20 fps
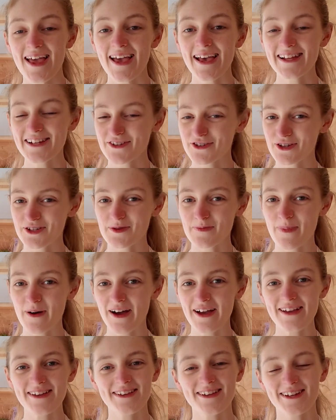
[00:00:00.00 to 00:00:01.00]
Illustrated
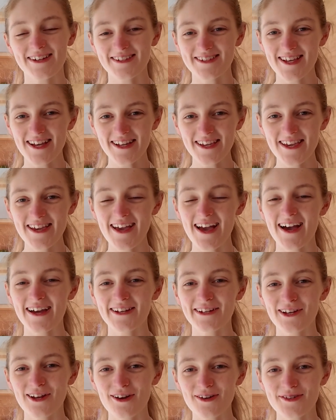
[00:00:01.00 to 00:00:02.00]
by Kirisaki
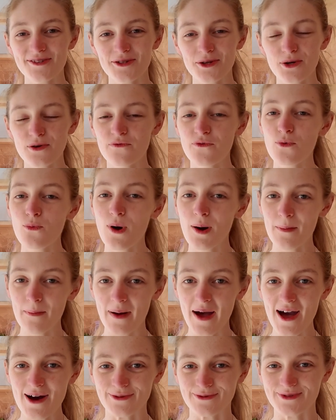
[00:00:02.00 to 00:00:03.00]
and last sold for
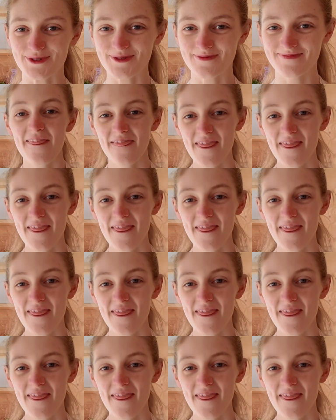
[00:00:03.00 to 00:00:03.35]
£1.